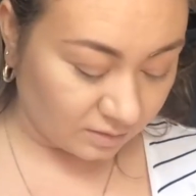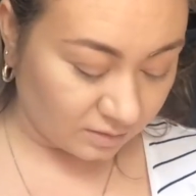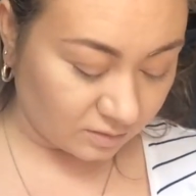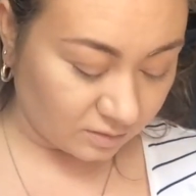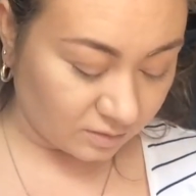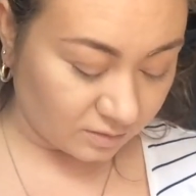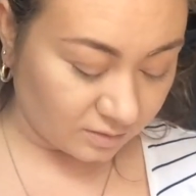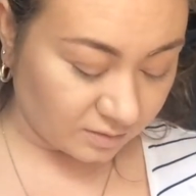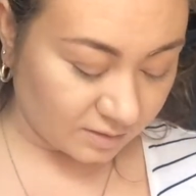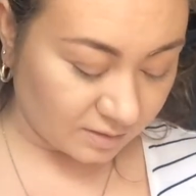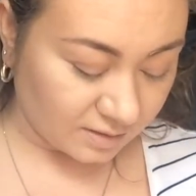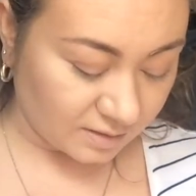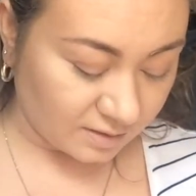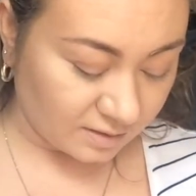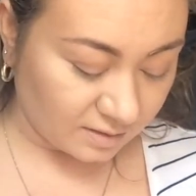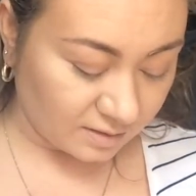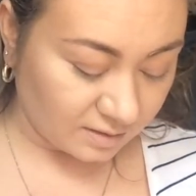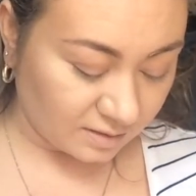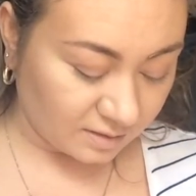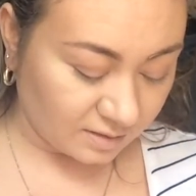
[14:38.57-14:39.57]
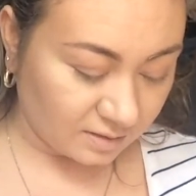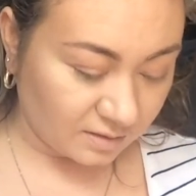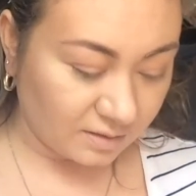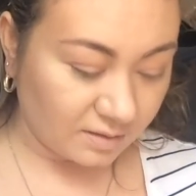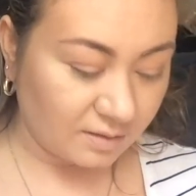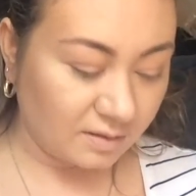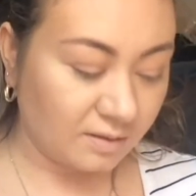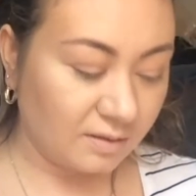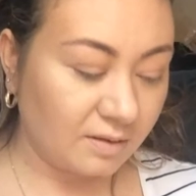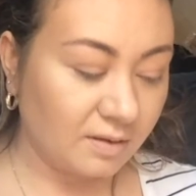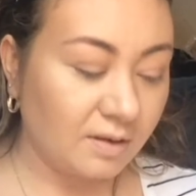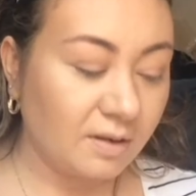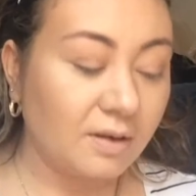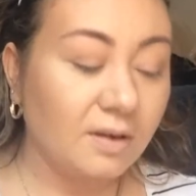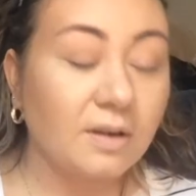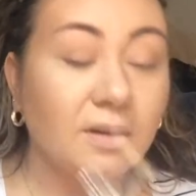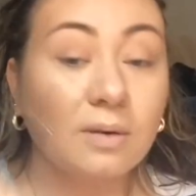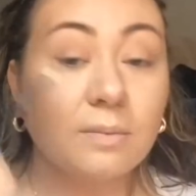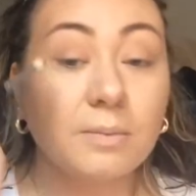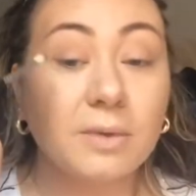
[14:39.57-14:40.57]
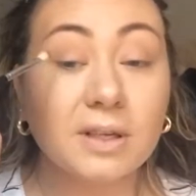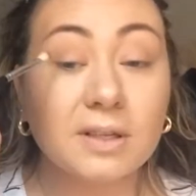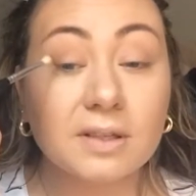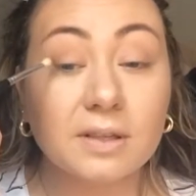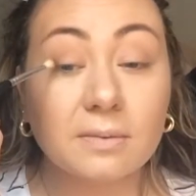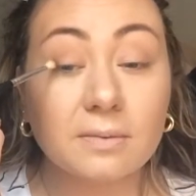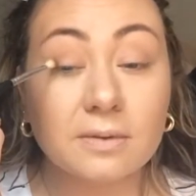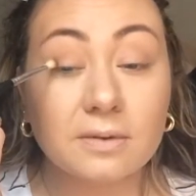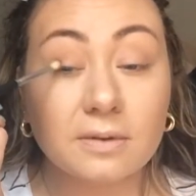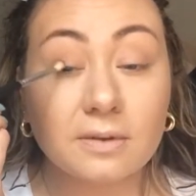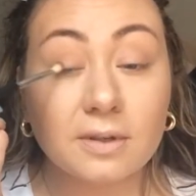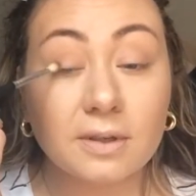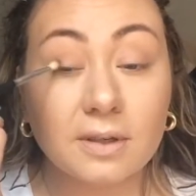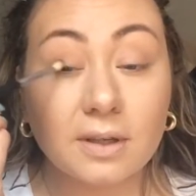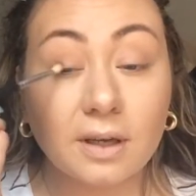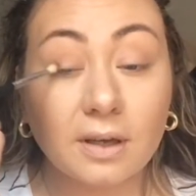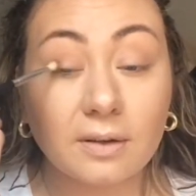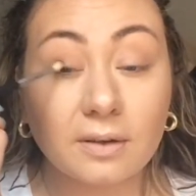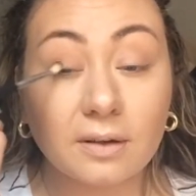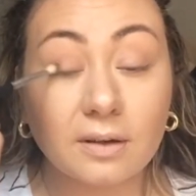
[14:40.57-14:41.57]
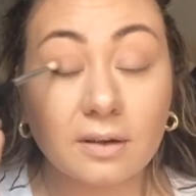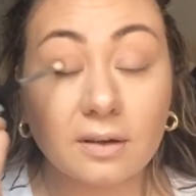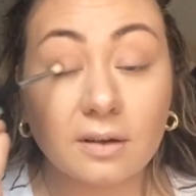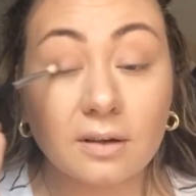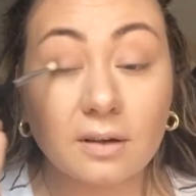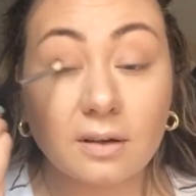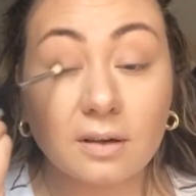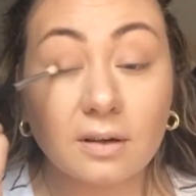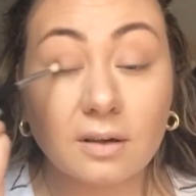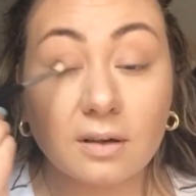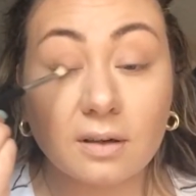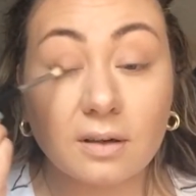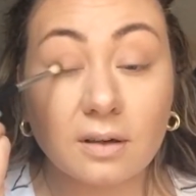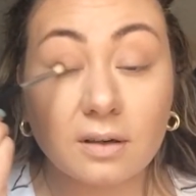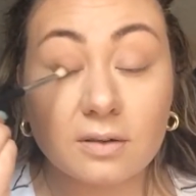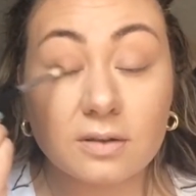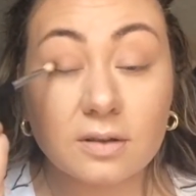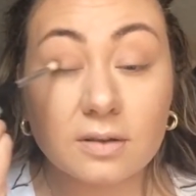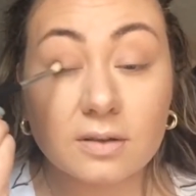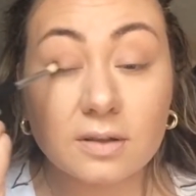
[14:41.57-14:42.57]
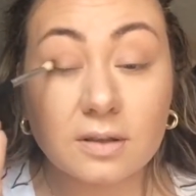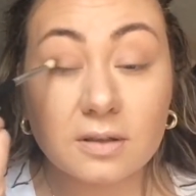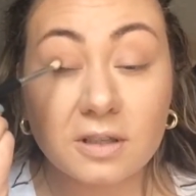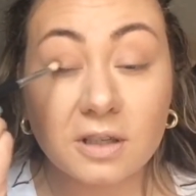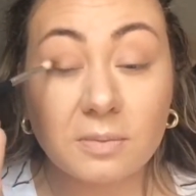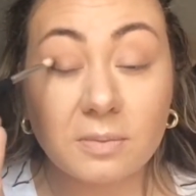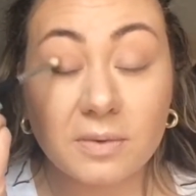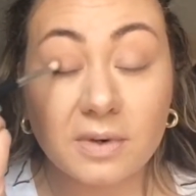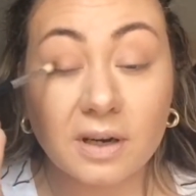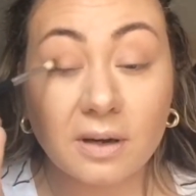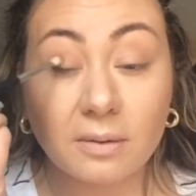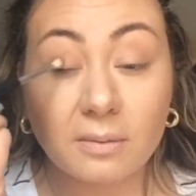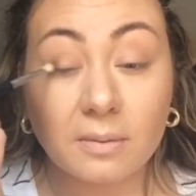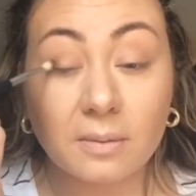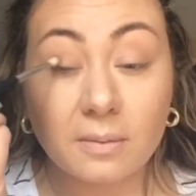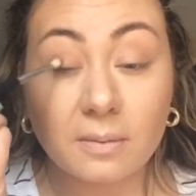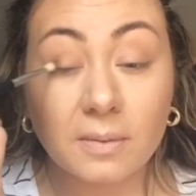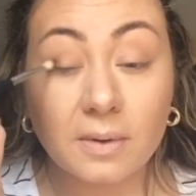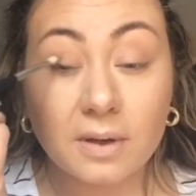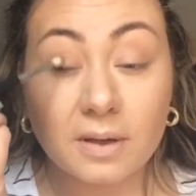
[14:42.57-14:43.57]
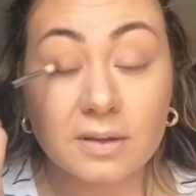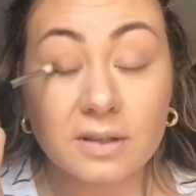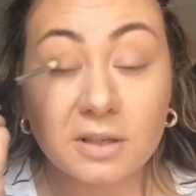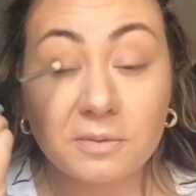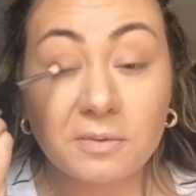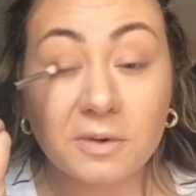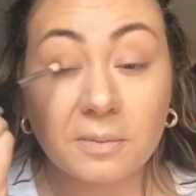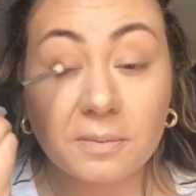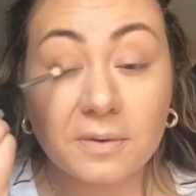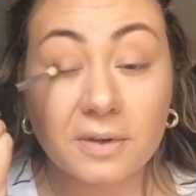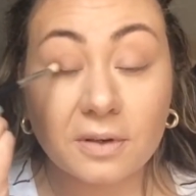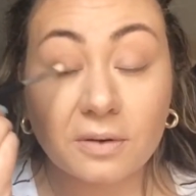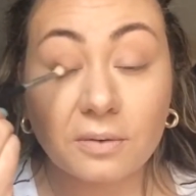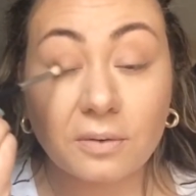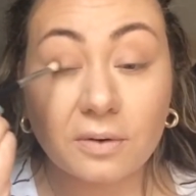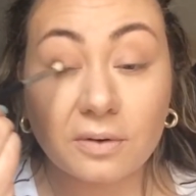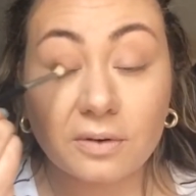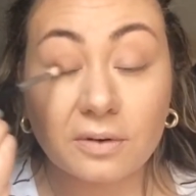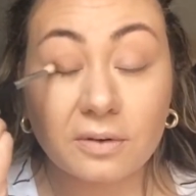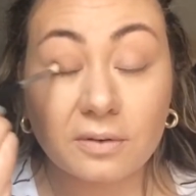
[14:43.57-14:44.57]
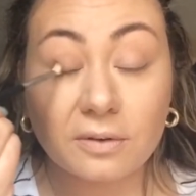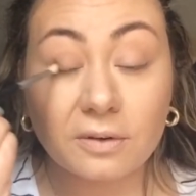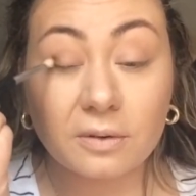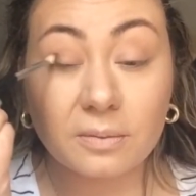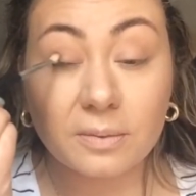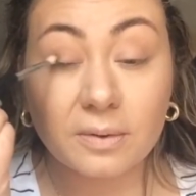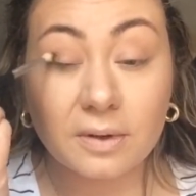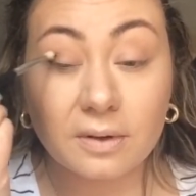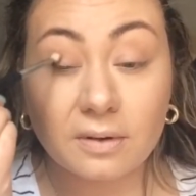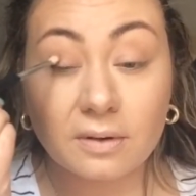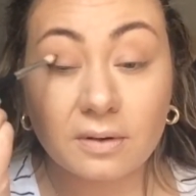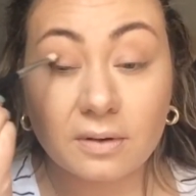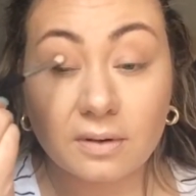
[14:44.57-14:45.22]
So I'm just going to mix them two together just to deepen up the corner a little bit.